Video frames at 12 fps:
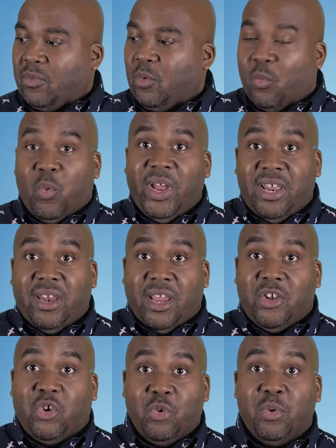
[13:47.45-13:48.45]
what did I
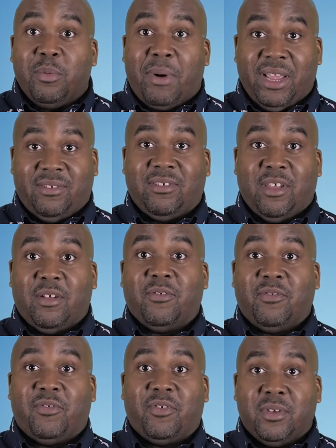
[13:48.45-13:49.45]
do to
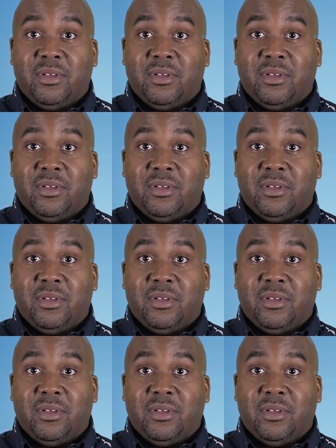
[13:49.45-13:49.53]
myself?